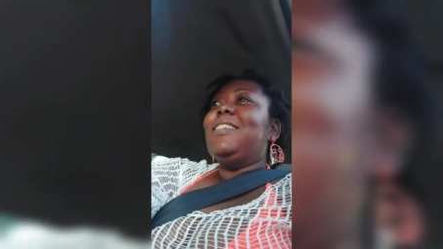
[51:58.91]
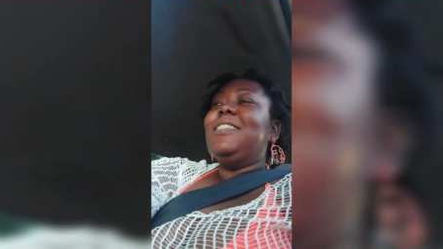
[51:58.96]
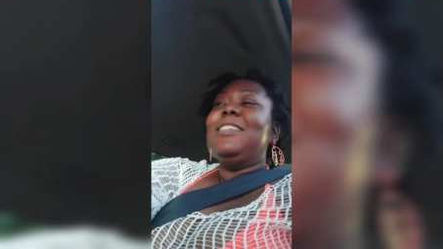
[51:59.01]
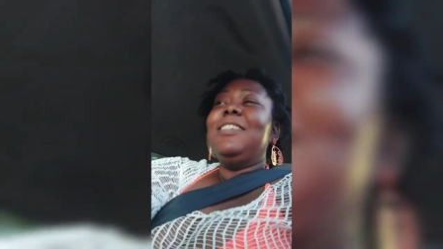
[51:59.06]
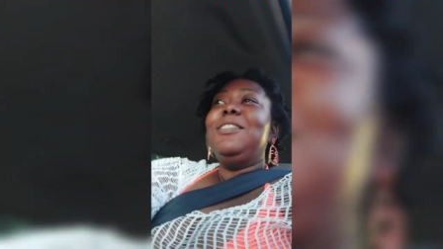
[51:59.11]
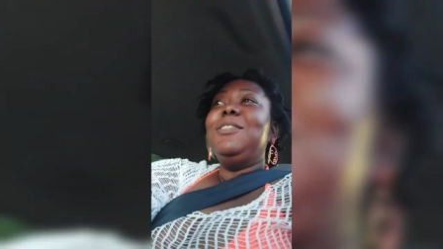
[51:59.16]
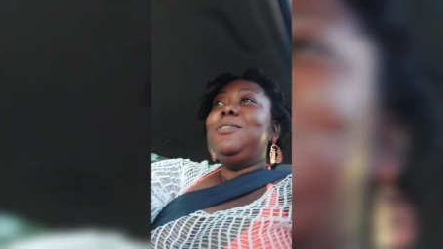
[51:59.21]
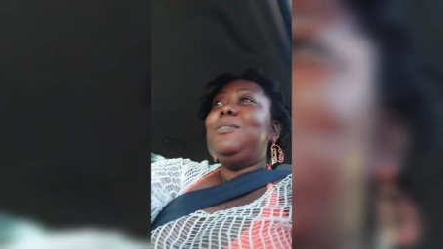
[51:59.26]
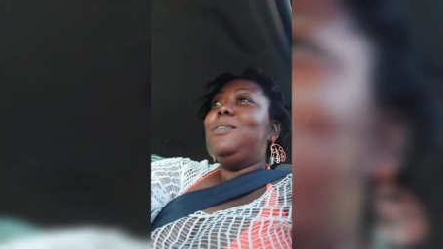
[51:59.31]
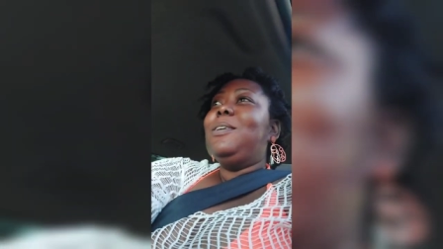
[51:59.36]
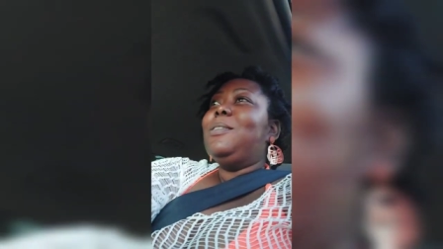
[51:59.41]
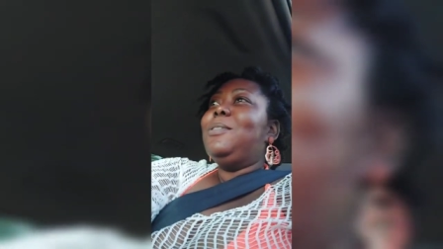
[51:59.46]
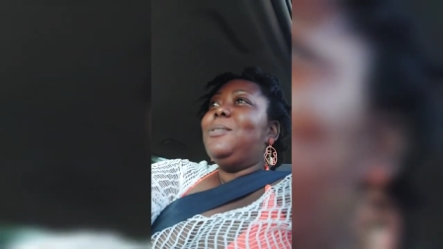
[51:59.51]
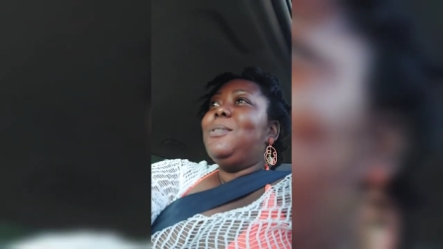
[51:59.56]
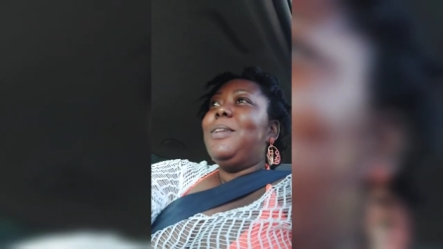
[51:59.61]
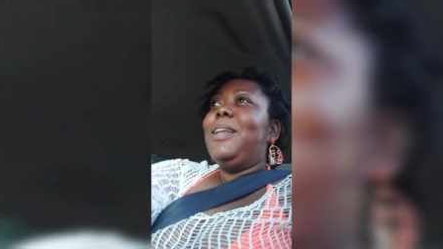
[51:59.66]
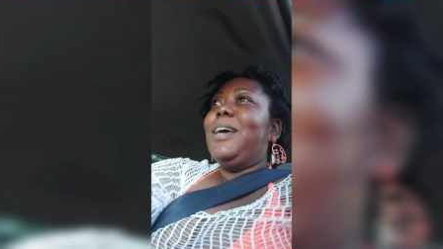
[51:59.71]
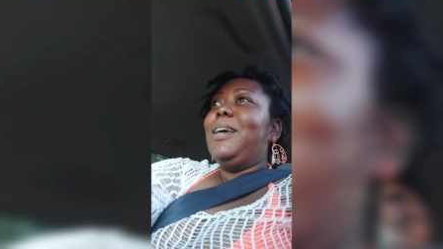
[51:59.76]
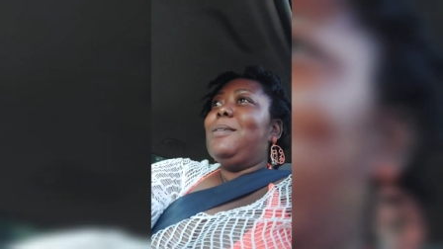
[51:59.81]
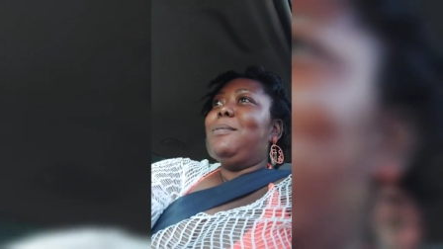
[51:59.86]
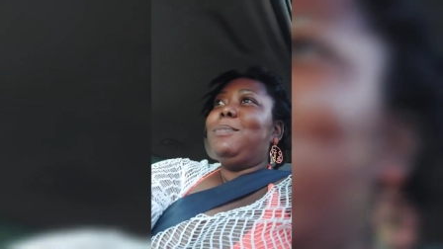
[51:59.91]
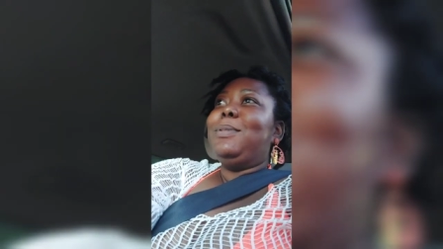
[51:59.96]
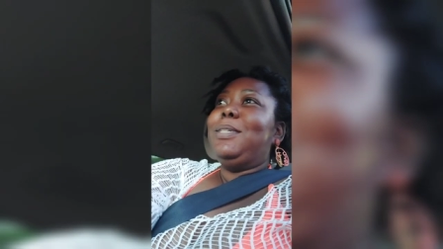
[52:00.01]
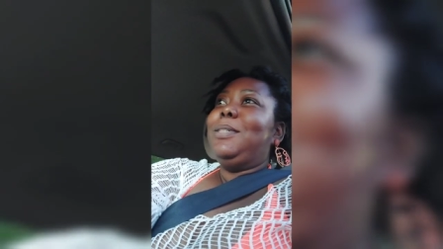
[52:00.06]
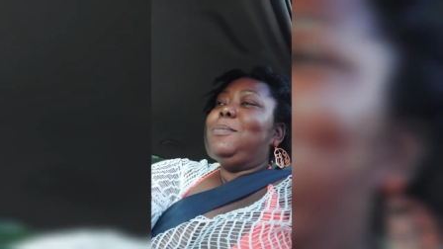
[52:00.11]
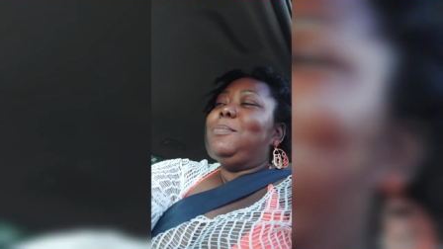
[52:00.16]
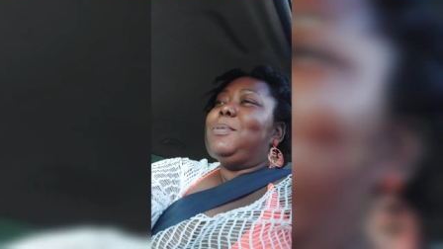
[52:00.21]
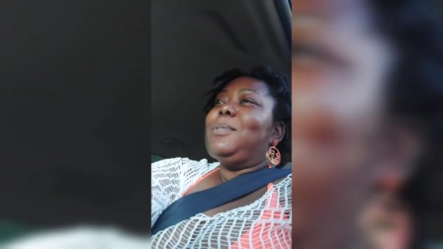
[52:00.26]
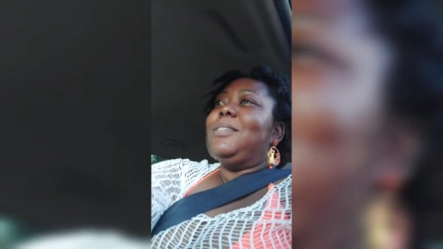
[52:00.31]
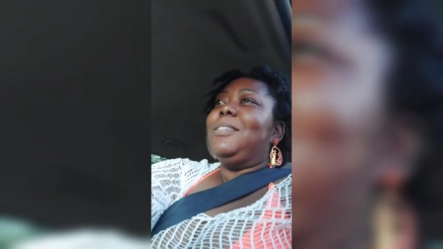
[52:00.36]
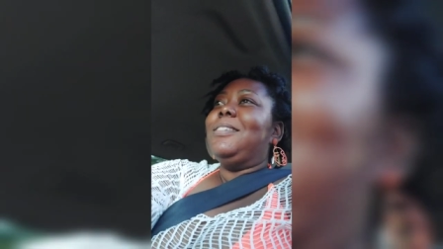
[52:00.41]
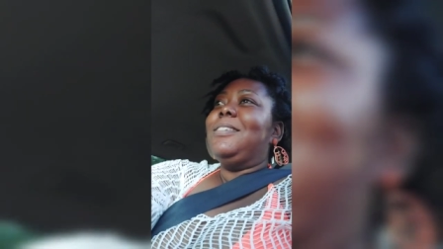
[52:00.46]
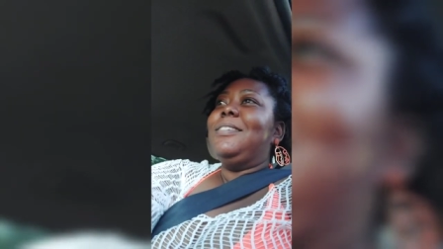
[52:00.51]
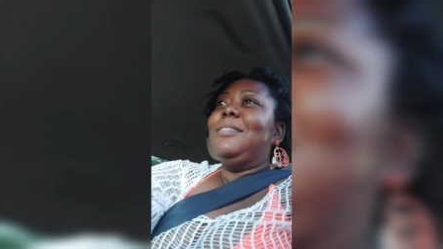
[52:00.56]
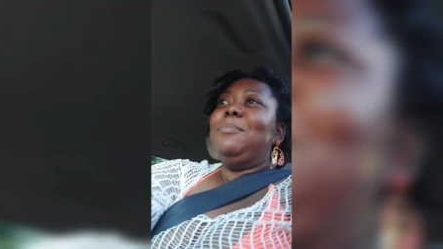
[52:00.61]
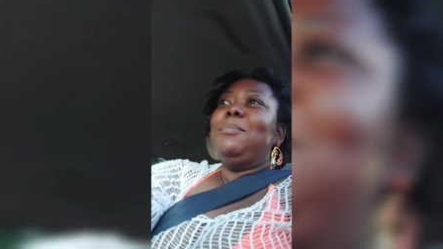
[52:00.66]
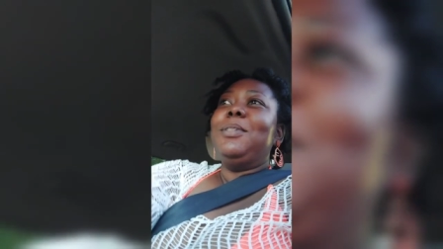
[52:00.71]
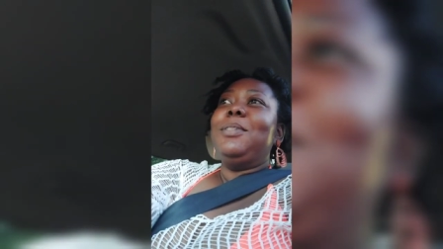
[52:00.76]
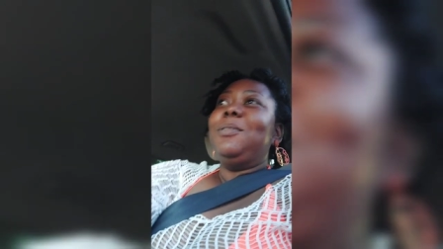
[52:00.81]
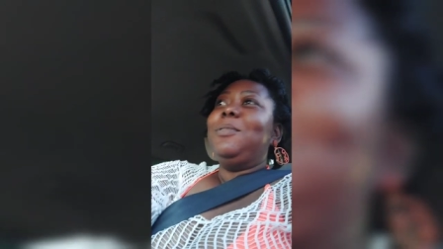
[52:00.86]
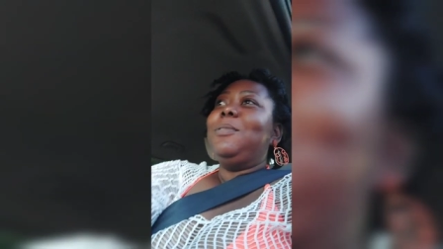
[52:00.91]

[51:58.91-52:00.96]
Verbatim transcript: I said no, I don't like people. I